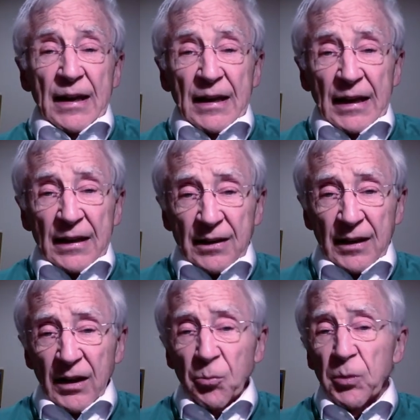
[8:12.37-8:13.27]
it can
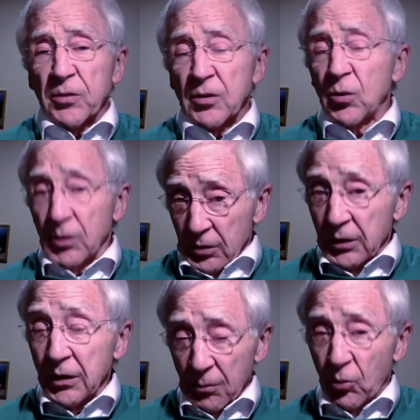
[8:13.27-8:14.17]
help us know a
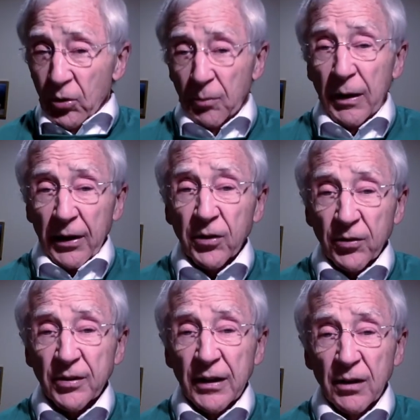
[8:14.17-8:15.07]
little more about
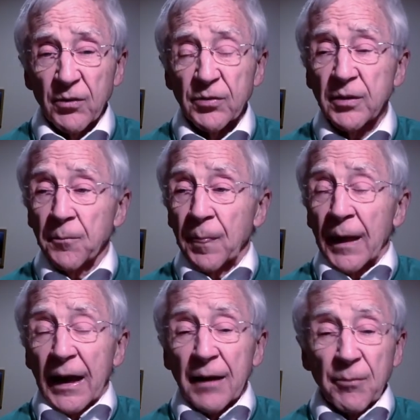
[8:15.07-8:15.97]
ourselves
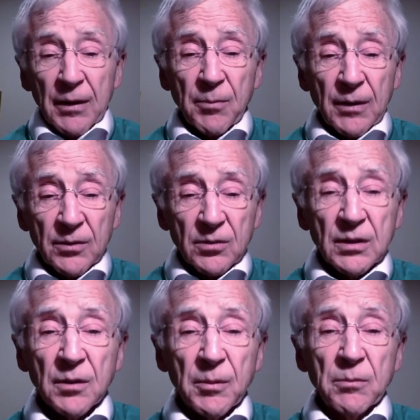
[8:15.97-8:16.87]
and maybe a
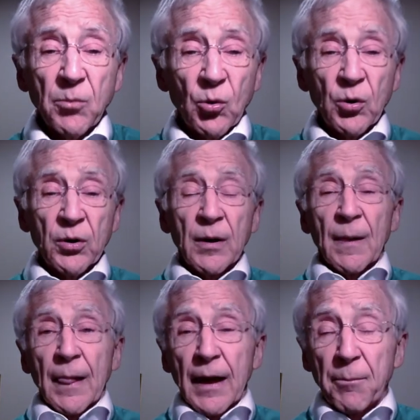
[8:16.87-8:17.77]
little bit more
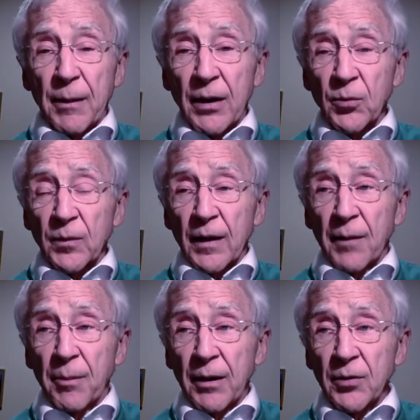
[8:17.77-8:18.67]
about
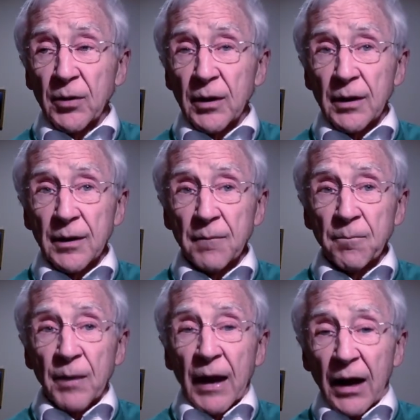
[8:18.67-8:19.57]
about um,
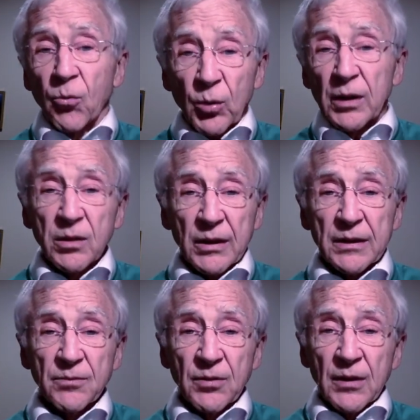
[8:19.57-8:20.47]
how we
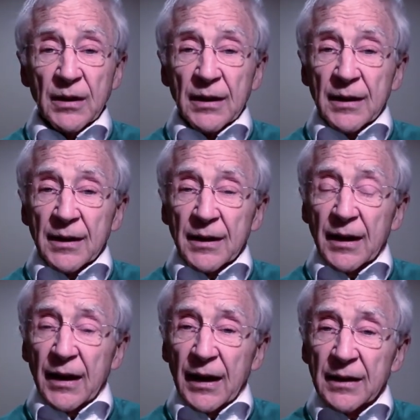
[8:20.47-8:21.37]
live,
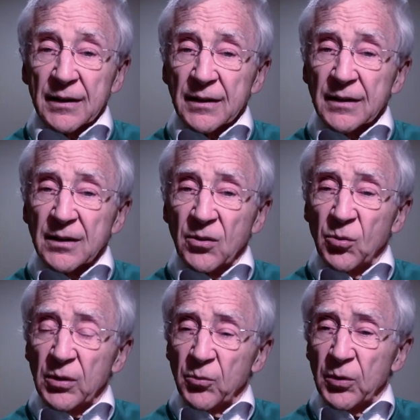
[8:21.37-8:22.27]
and you know
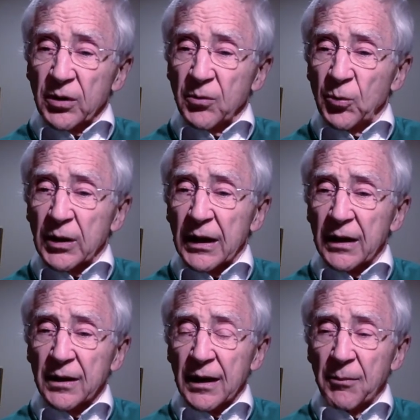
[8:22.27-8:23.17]
we we, we kind
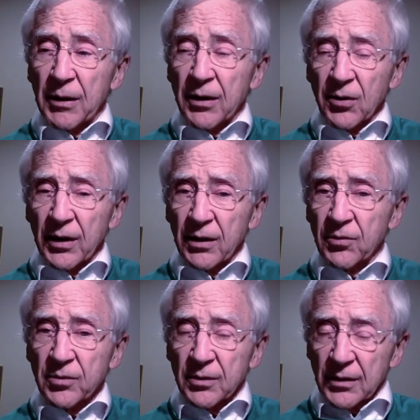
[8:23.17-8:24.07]
of I mean our
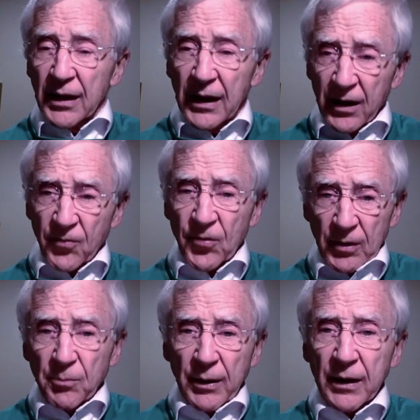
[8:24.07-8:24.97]
lives are
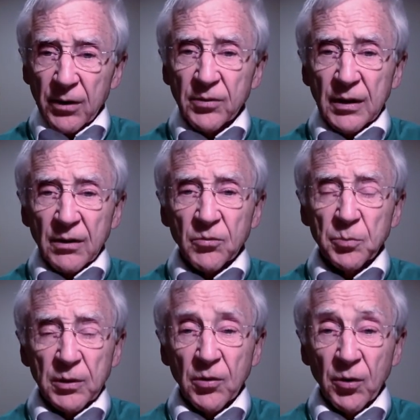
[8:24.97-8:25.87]
framed by ourselves,
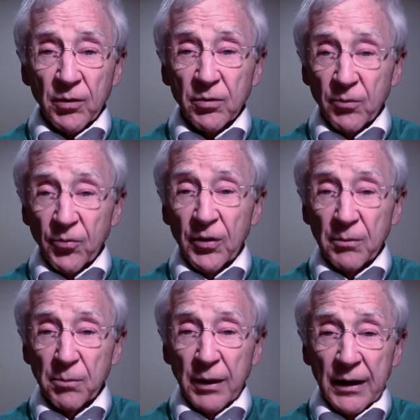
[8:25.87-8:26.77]
but they're also framed
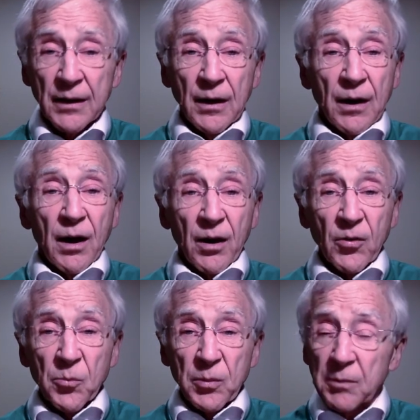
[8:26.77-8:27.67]
by
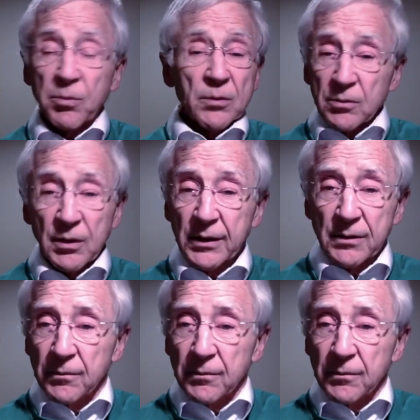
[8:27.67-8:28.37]
other people, like